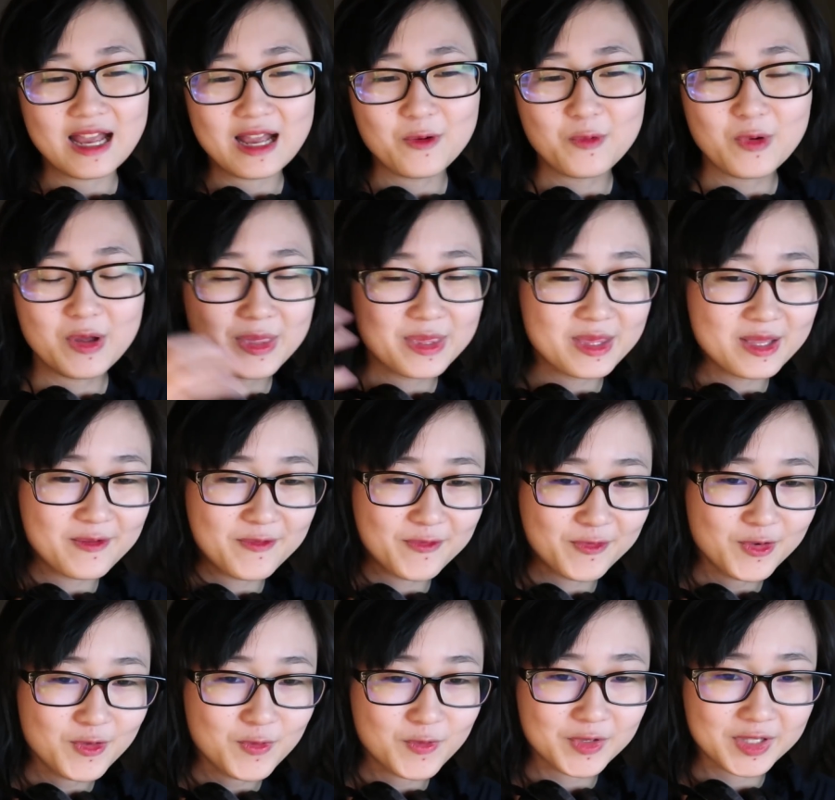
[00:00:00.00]
when the
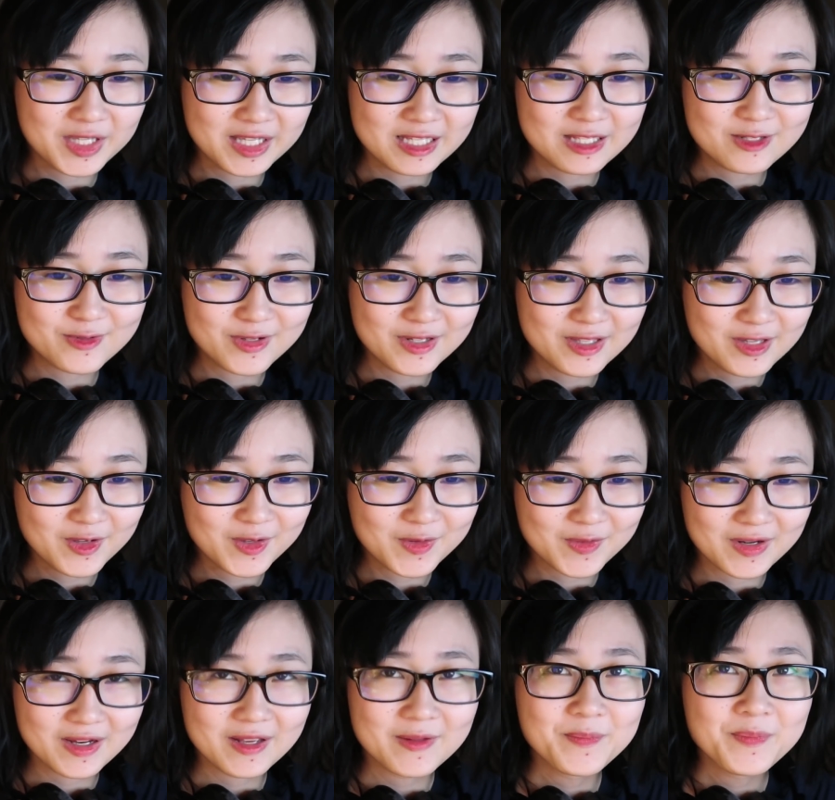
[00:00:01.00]
fruit was introduced,
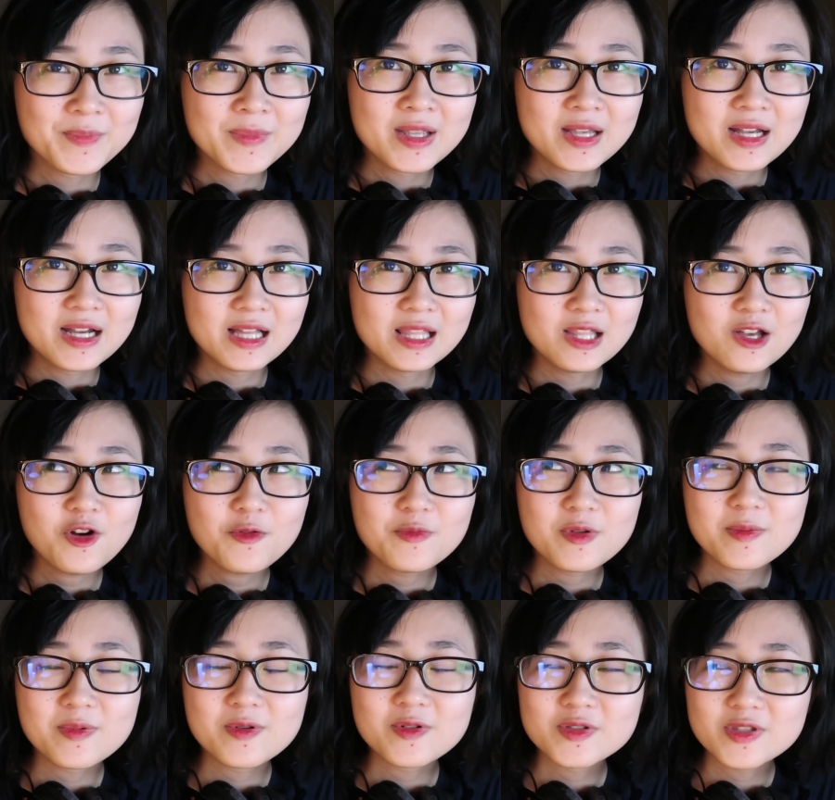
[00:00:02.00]
right, a lot of
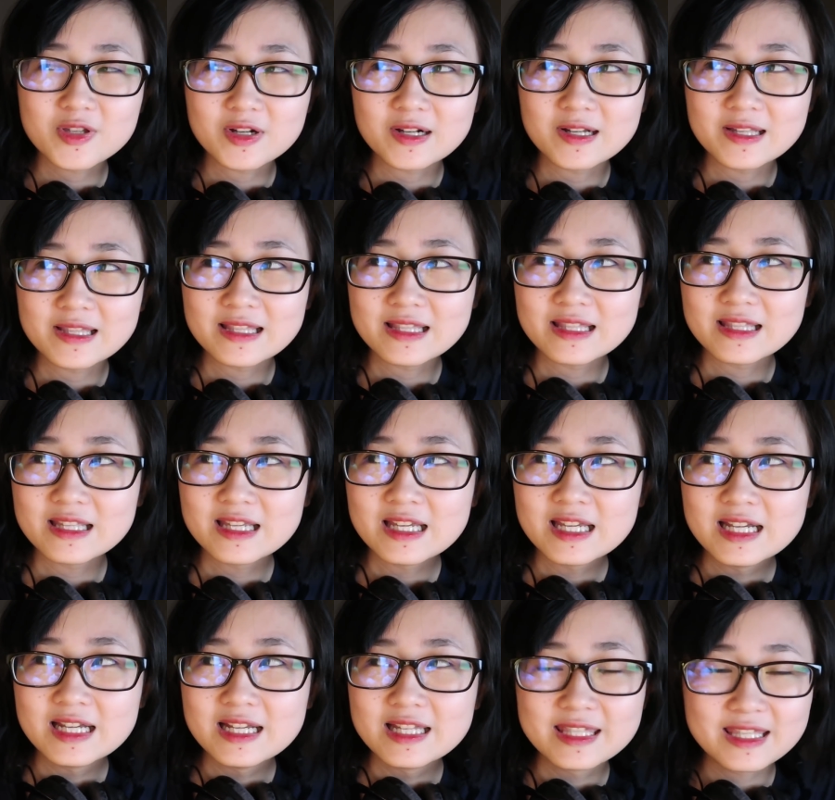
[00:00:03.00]
people thought
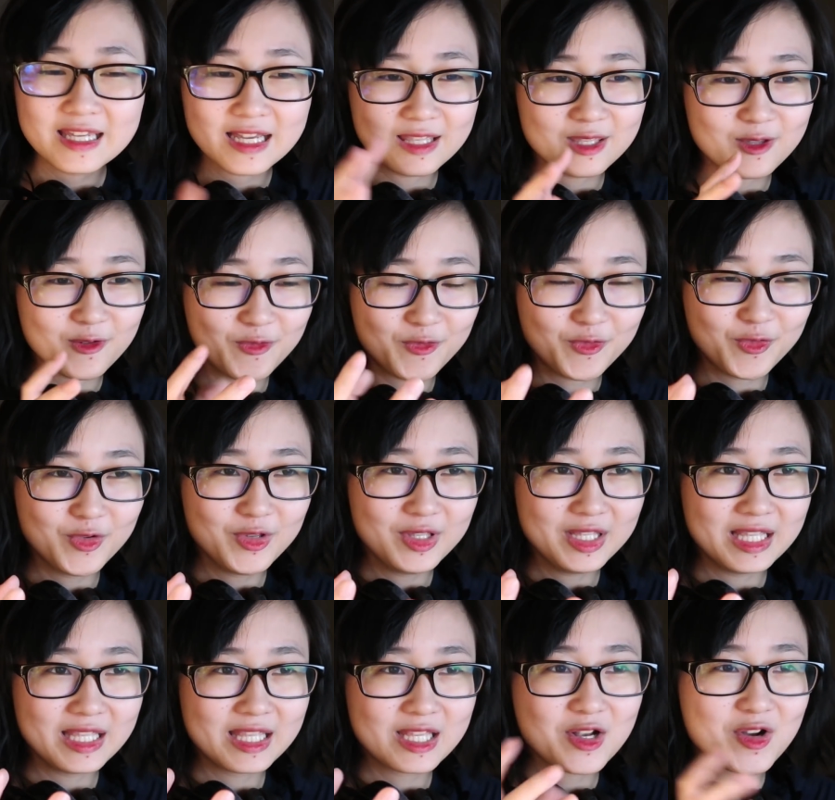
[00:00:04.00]
that the fruit
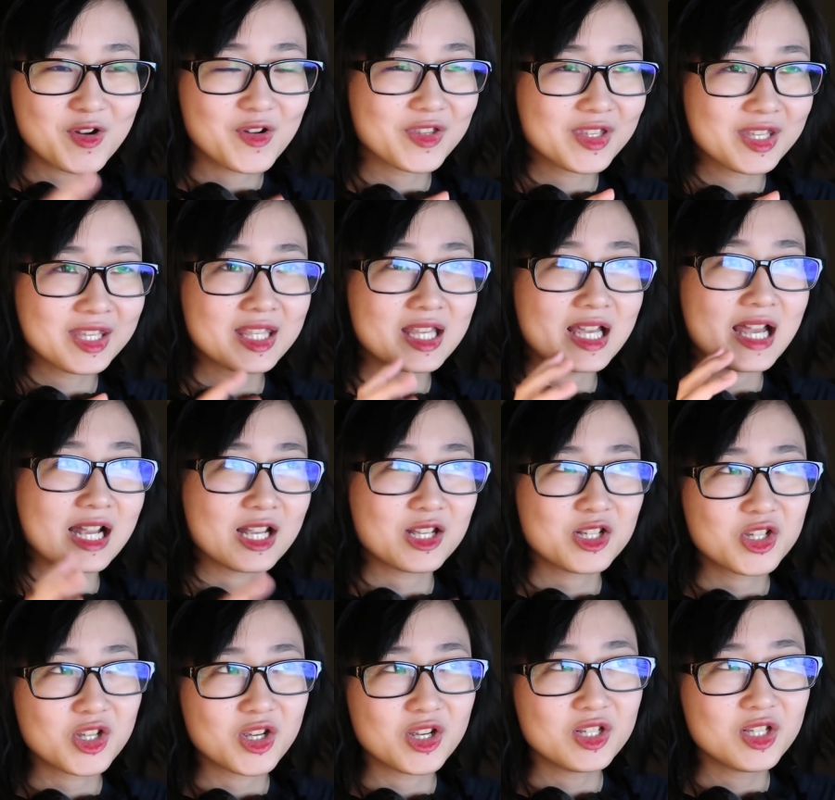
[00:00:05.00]
causes
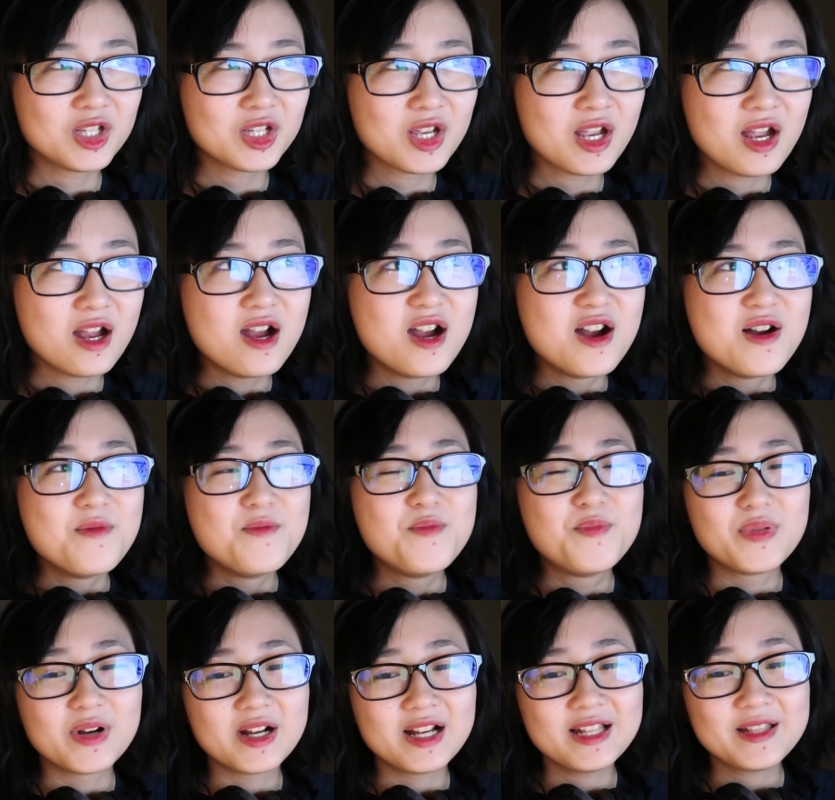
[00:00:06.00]
exchange,
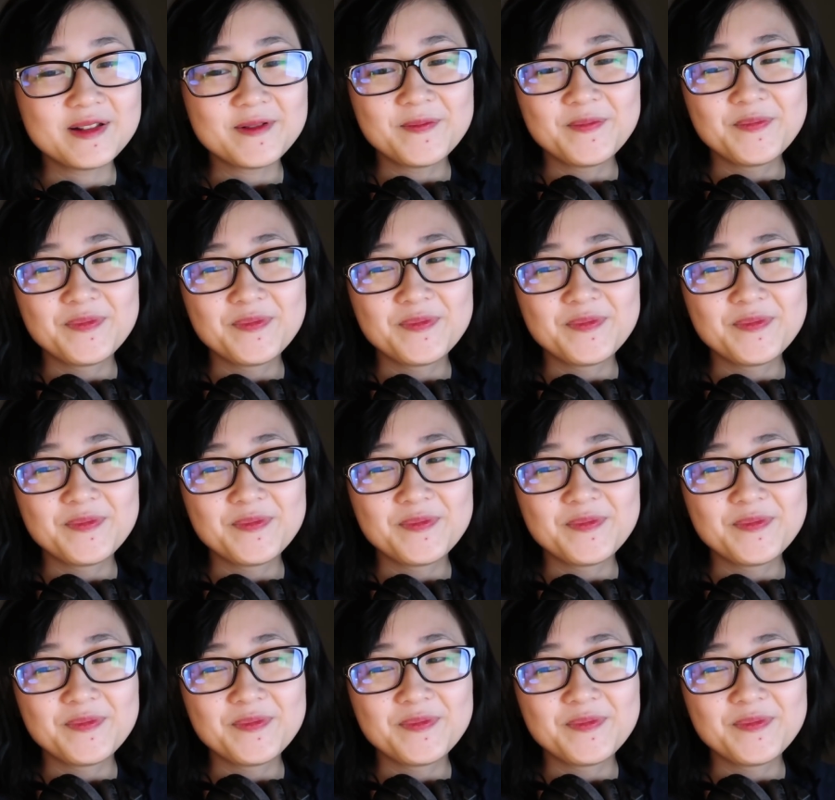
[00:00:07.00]
but